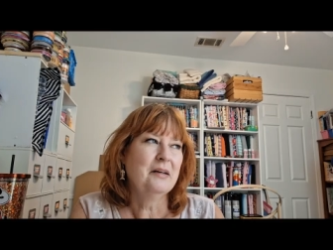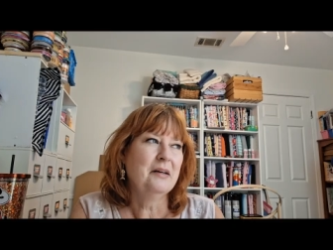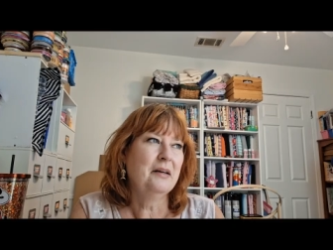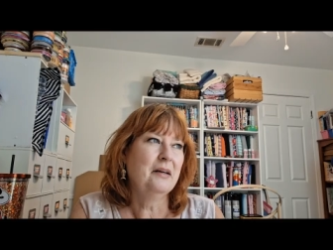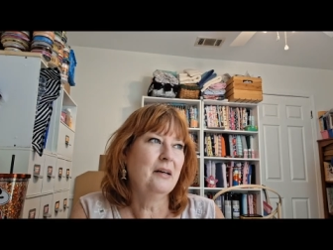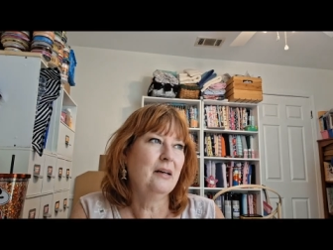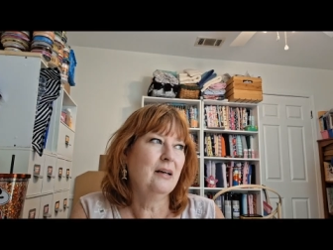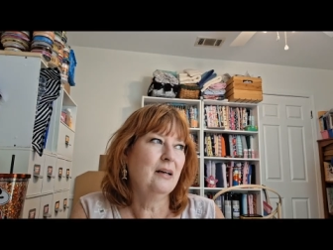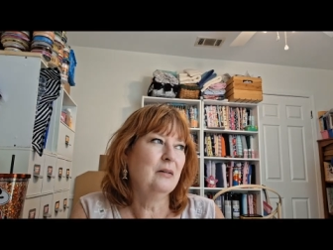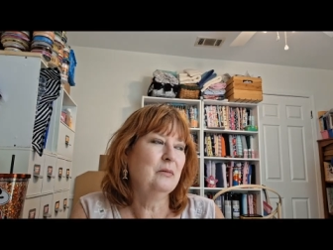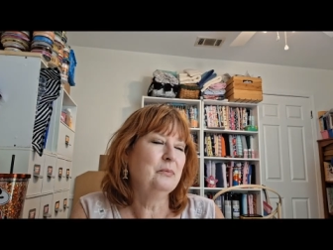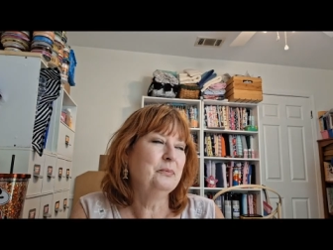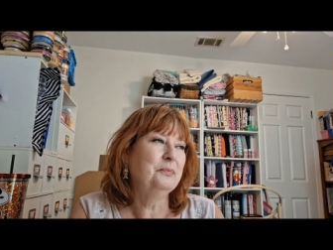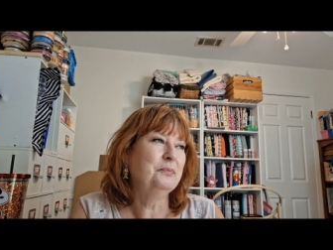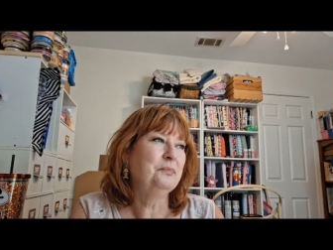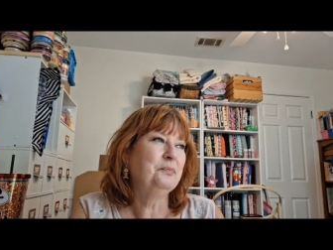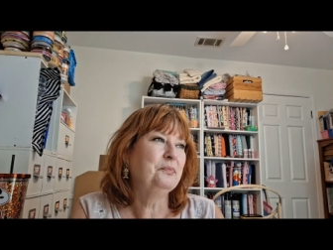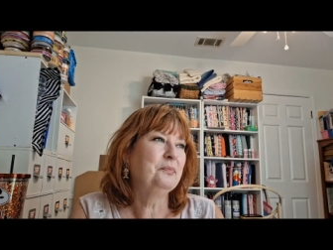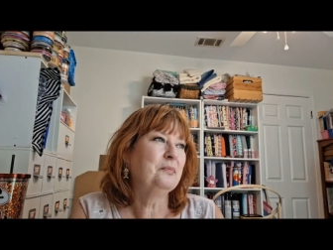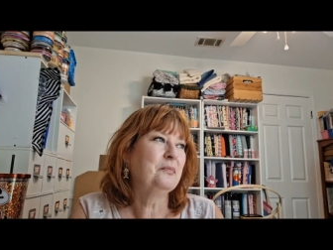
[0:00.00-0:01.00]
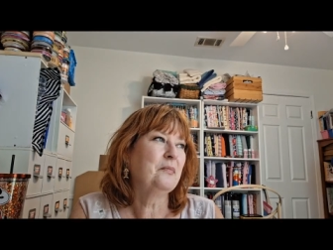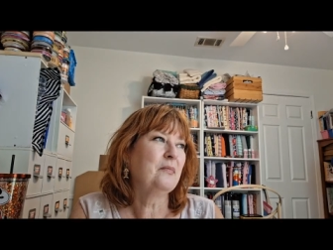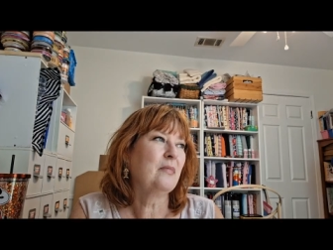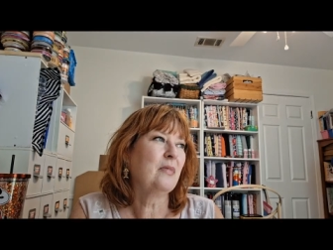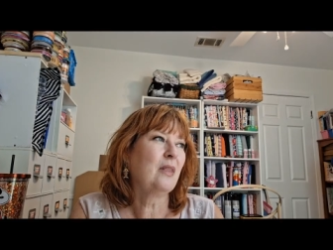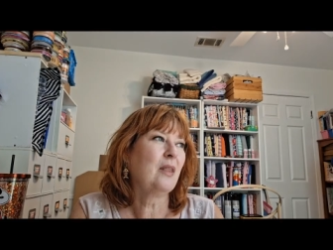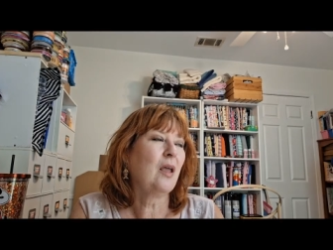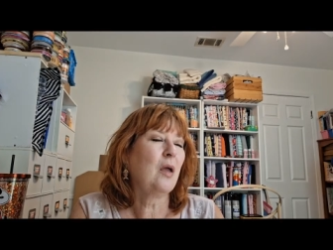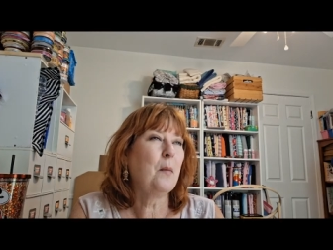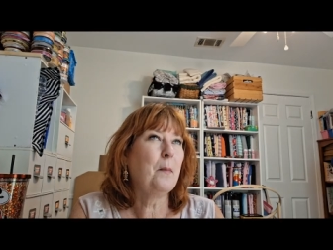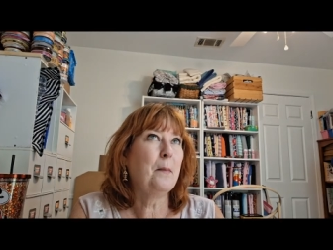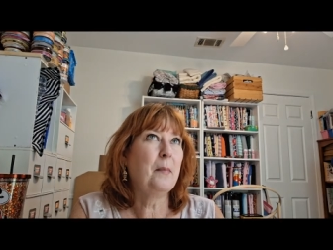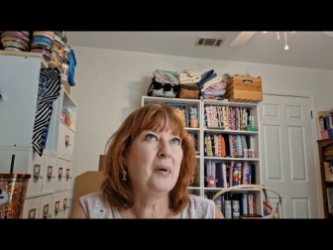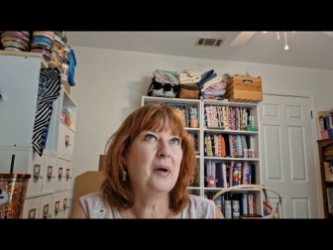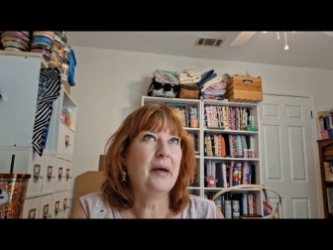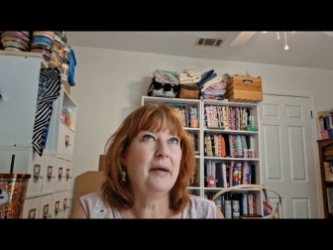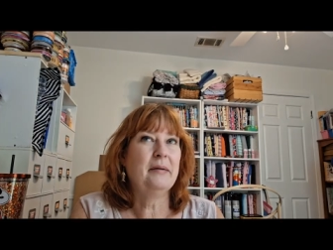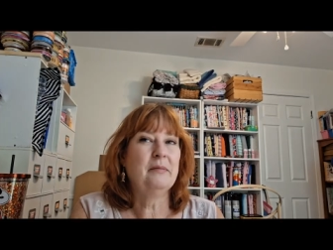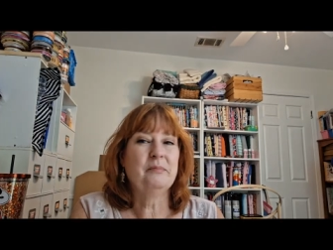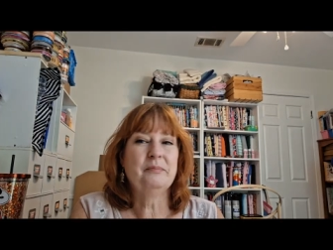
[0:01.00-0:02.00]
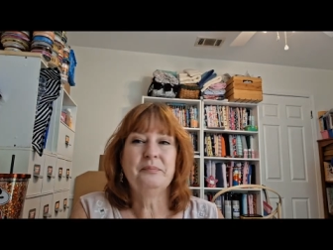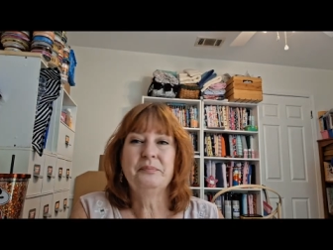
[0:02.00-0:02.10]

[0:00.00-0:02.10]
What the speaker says: But